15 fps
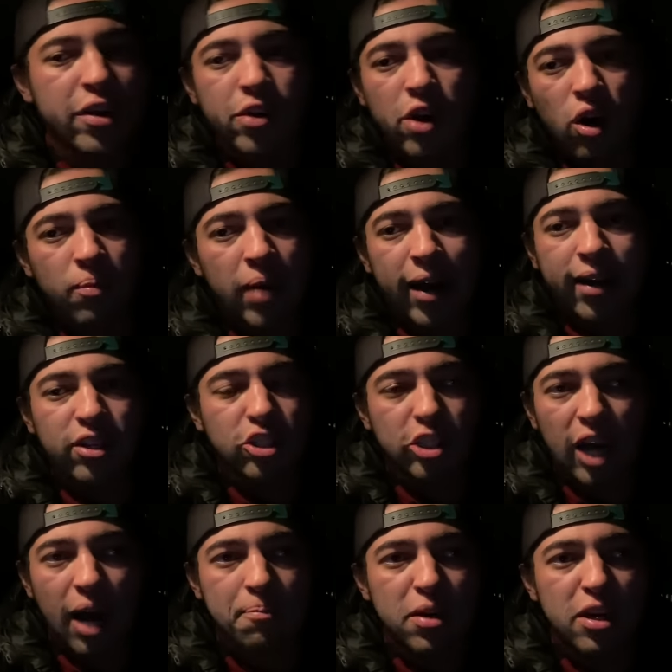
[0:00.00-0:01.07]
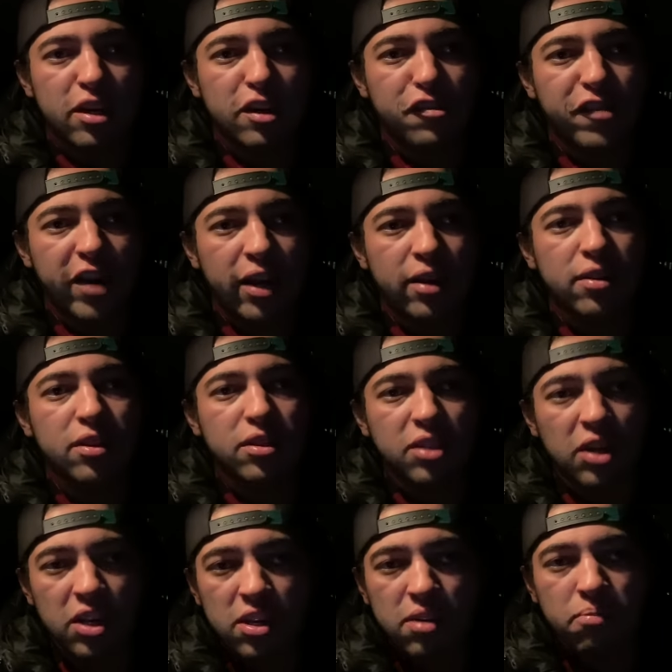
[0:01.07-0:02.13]
No, I'm not going to stop being a fan of the
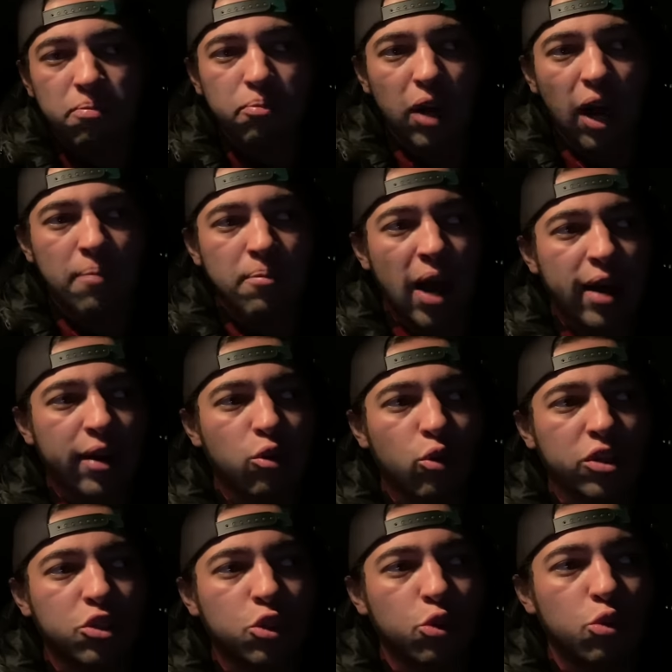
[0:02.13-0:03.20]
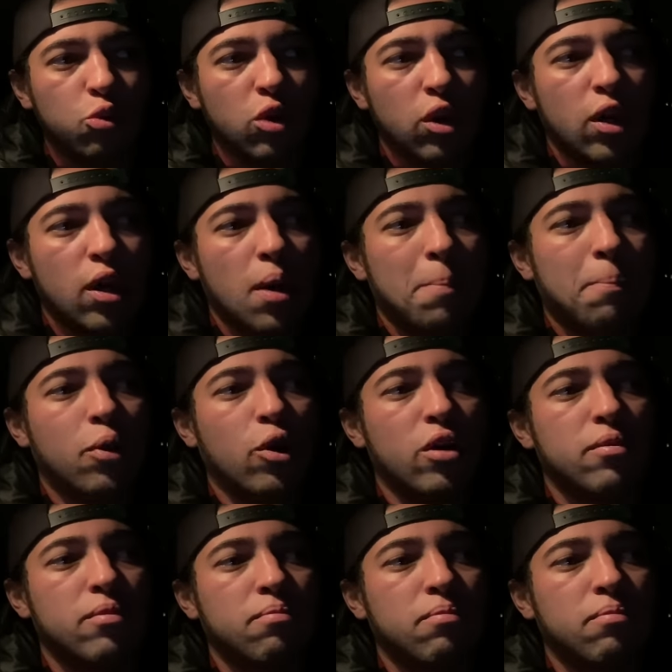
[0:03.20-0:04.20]
team, but I'm not going to put